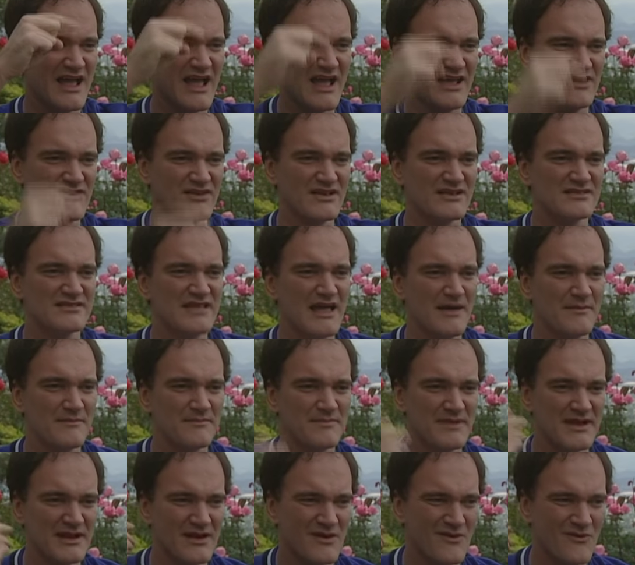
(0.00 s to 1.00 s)
And you get that
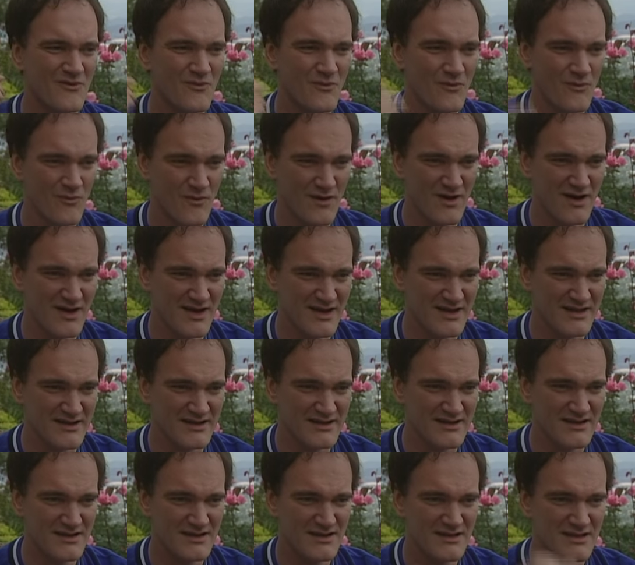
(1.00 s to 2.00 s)
beat.
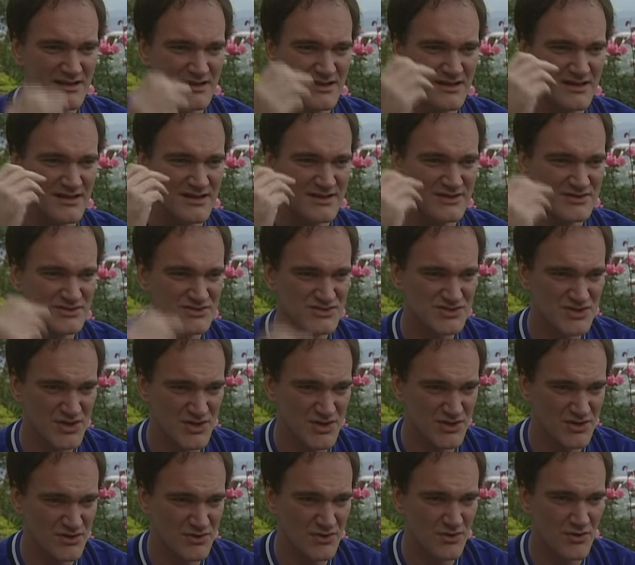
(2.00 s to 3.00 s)
One,
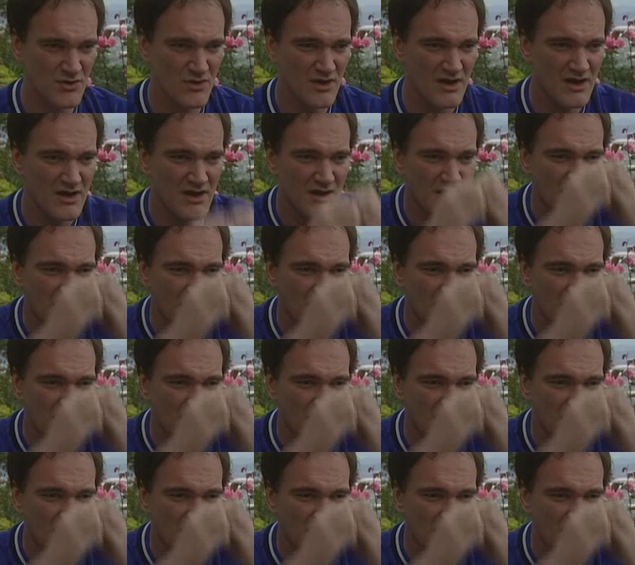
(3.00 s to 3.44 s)
two,